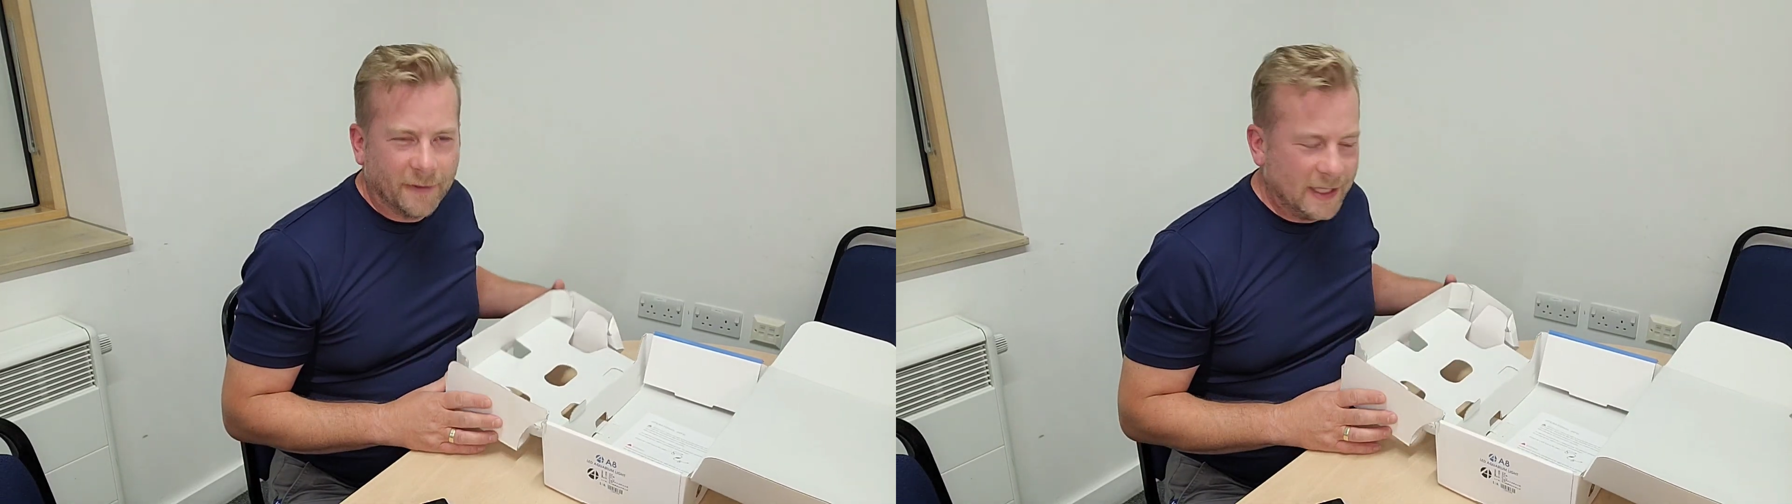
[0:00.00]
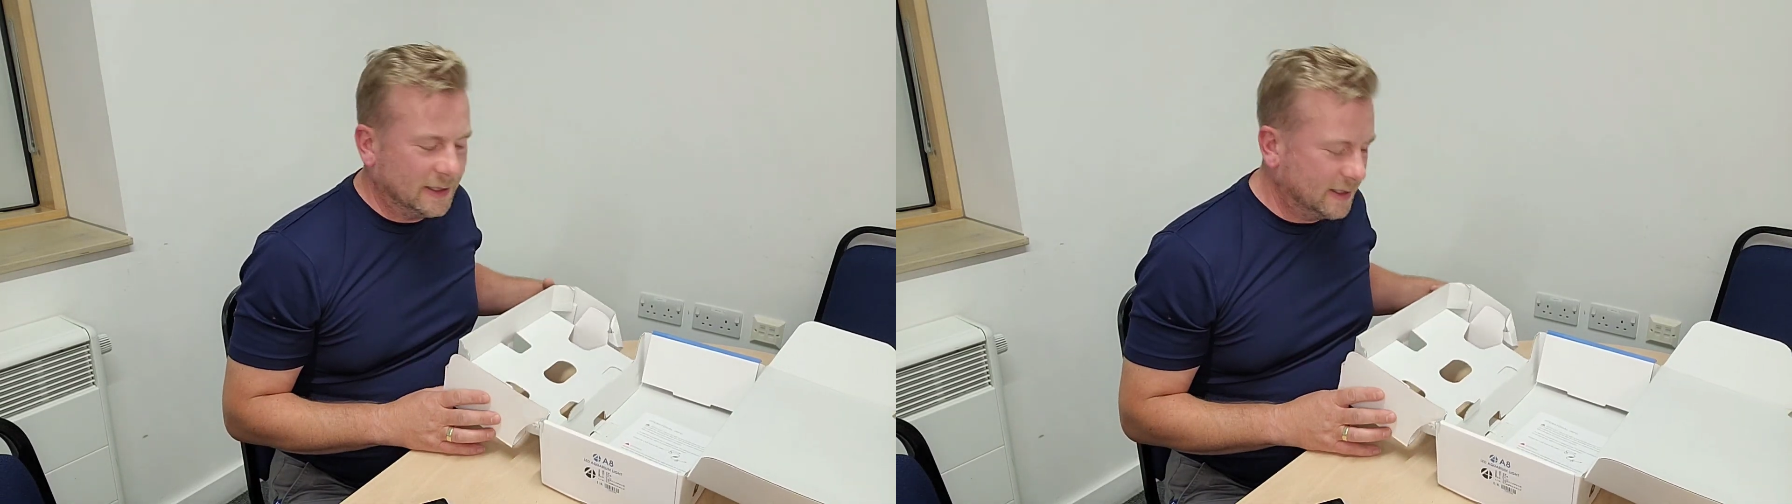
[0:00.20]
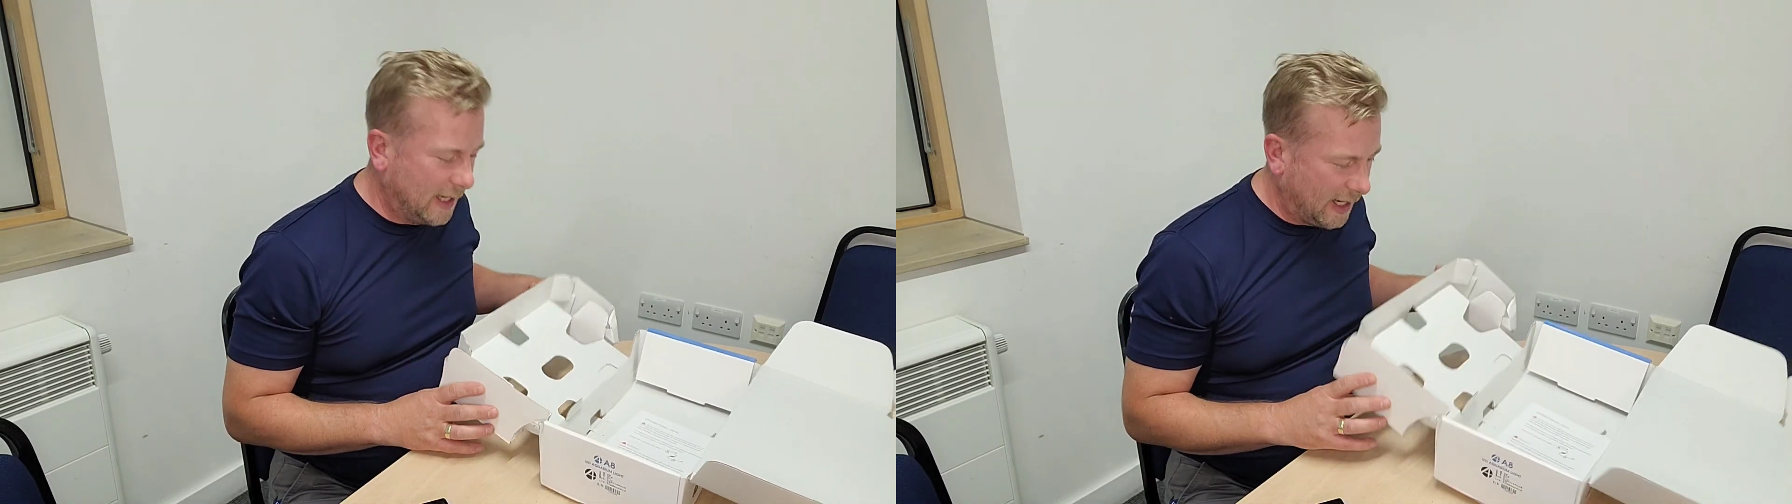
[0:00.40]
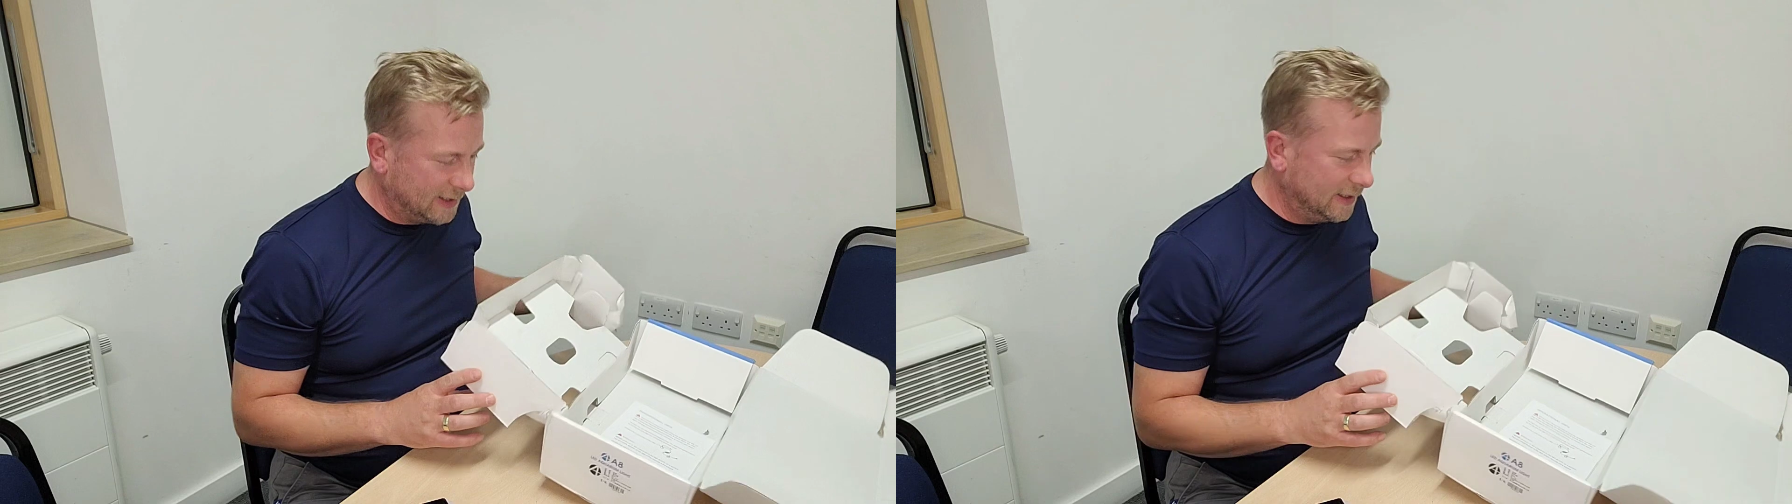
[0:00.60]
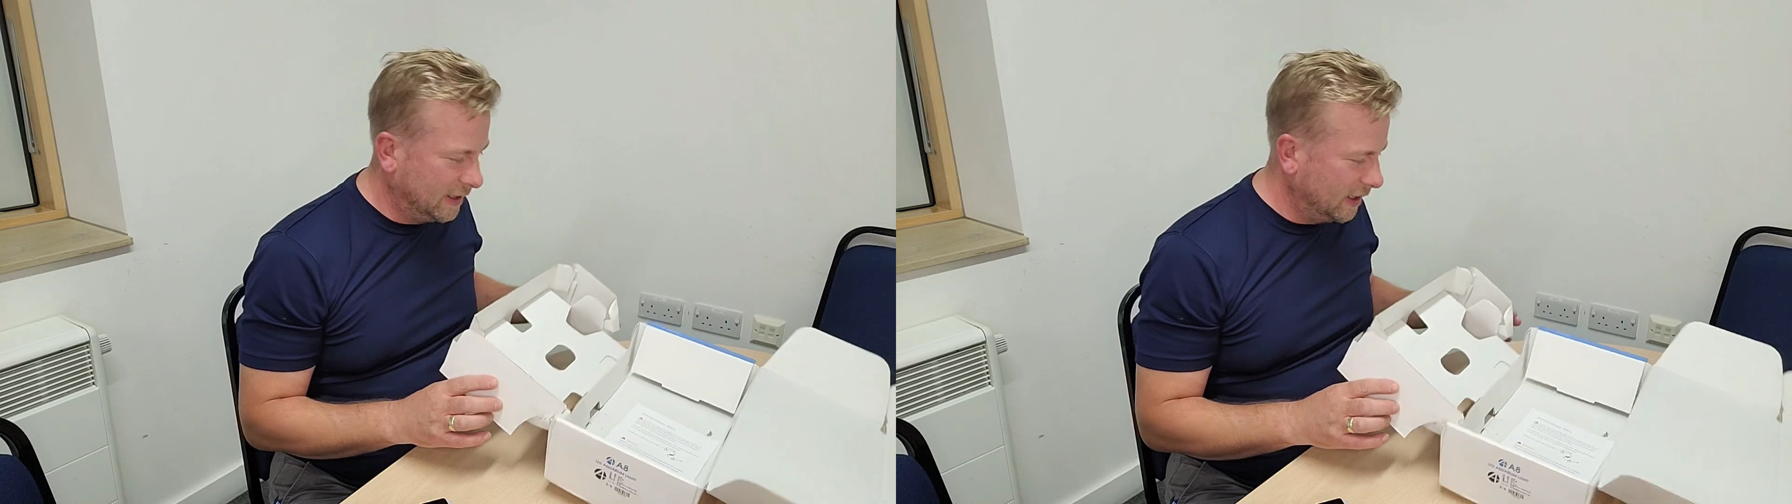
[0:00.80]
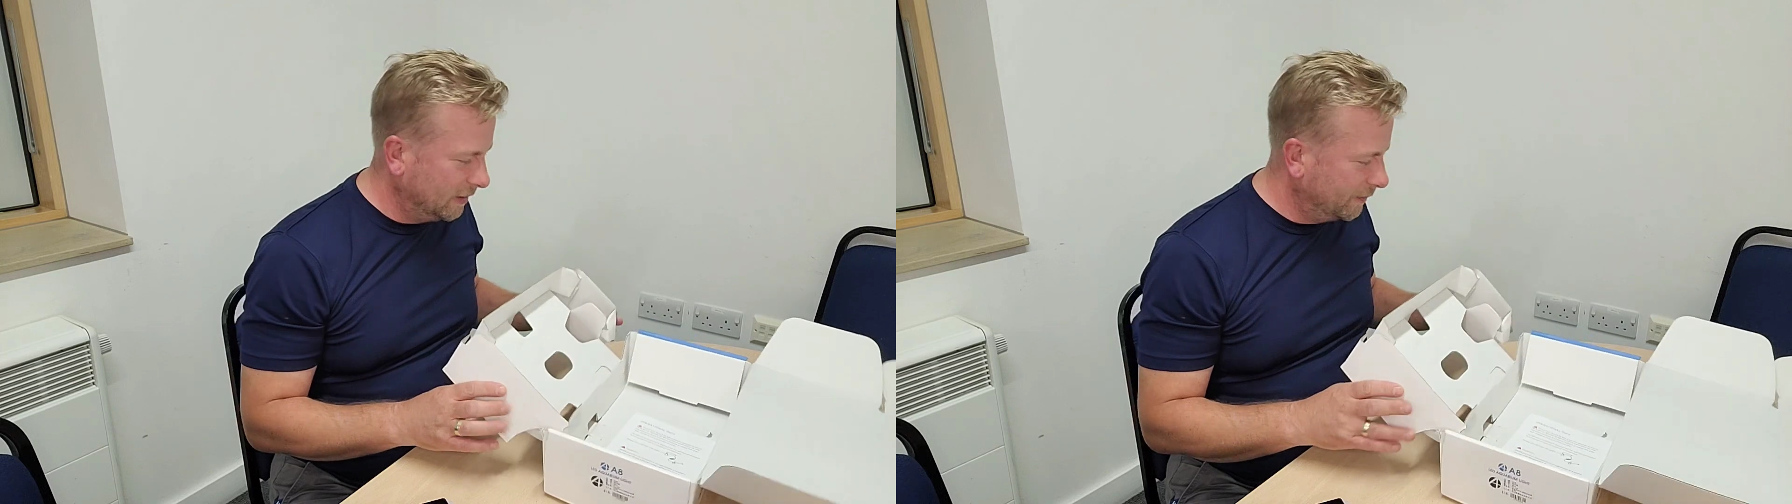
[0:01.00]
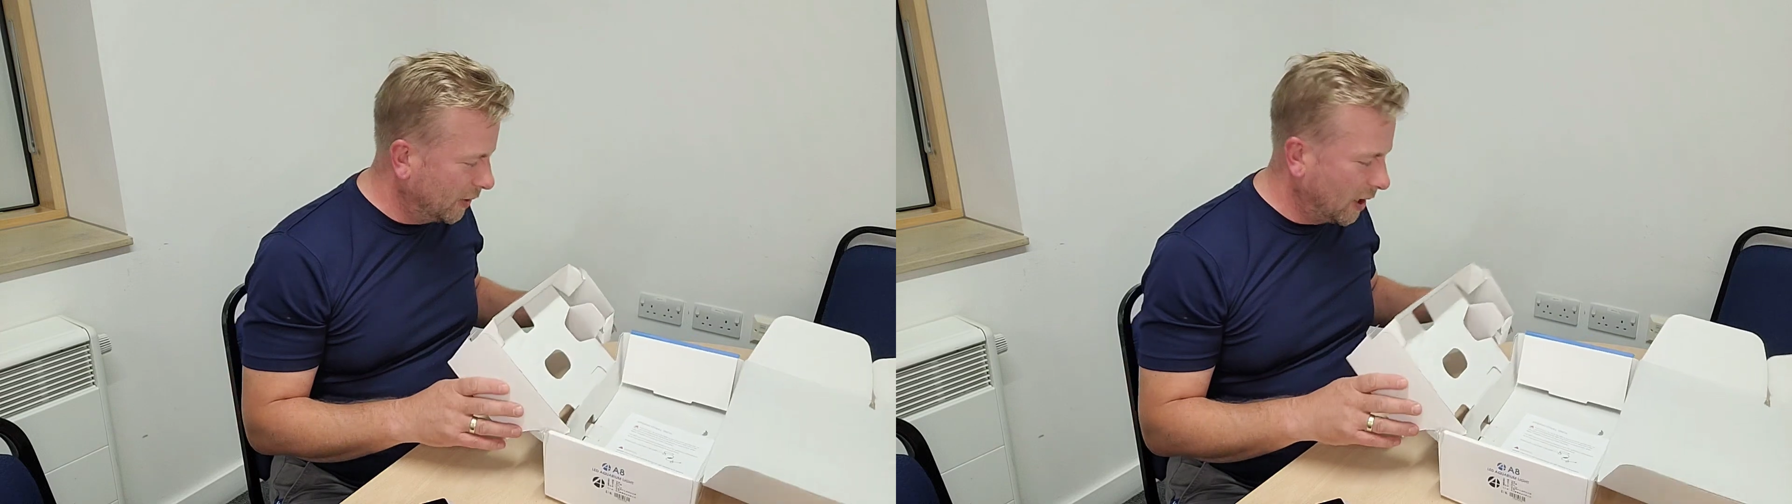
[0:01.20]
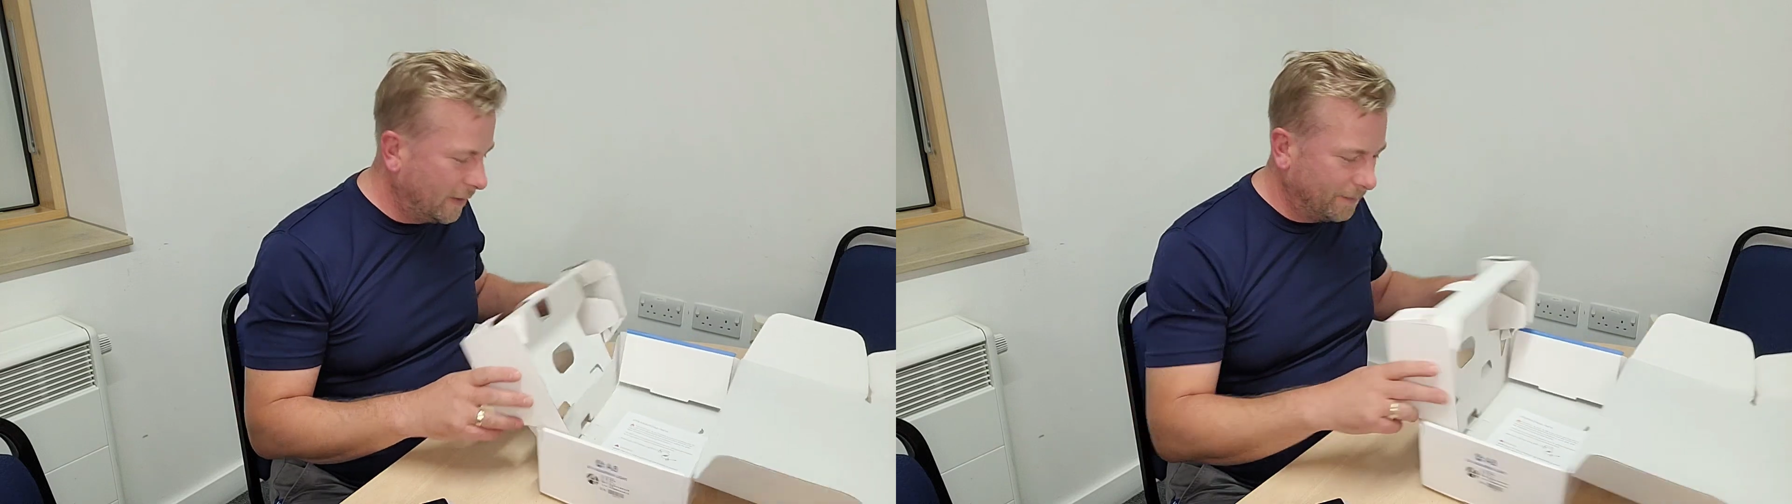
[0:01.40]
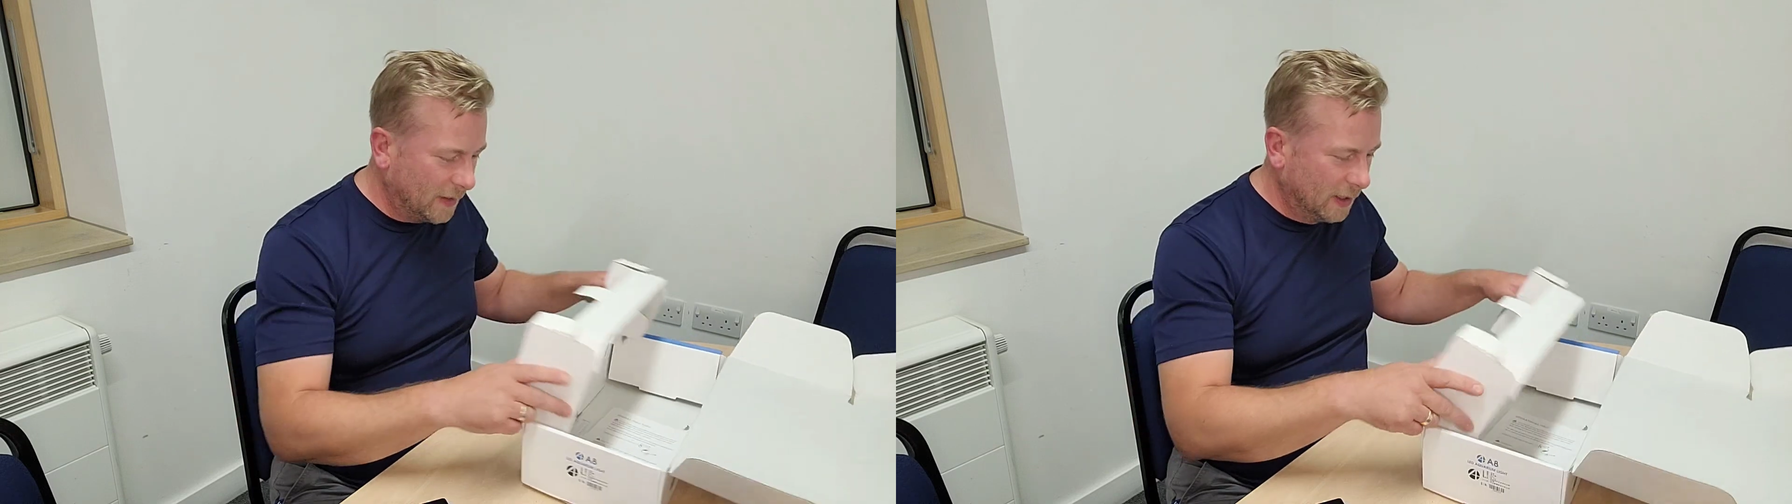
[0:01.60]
fantastic, but